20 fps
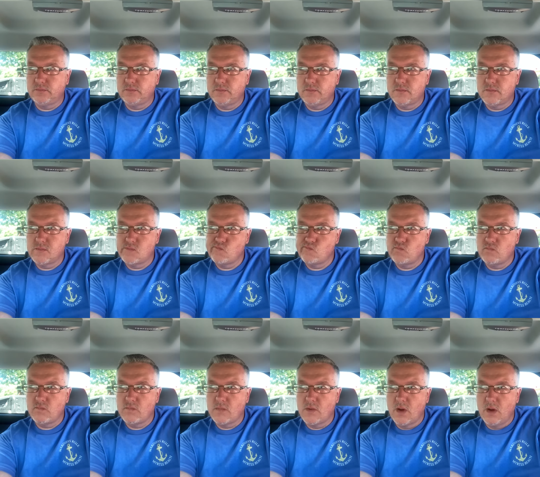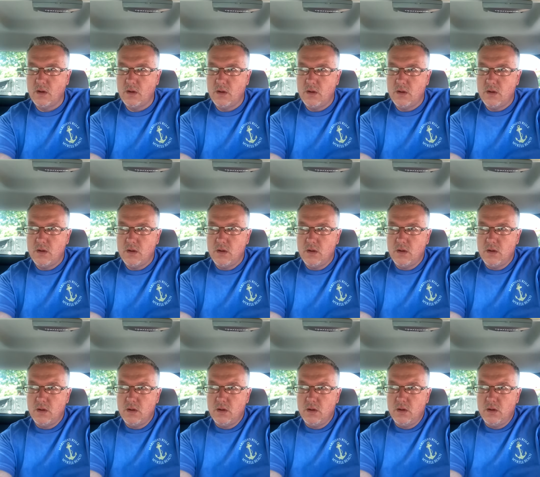
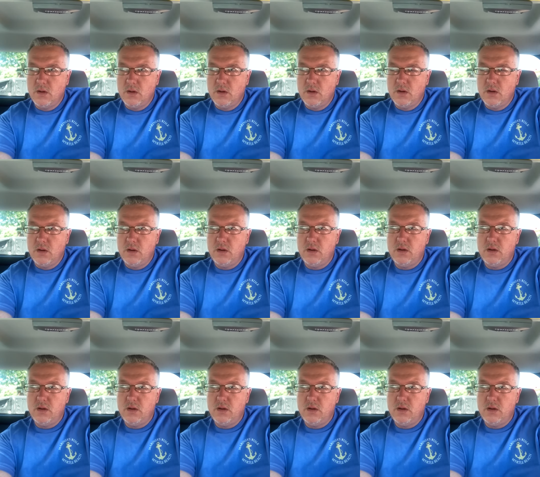No one is speaking in this clip.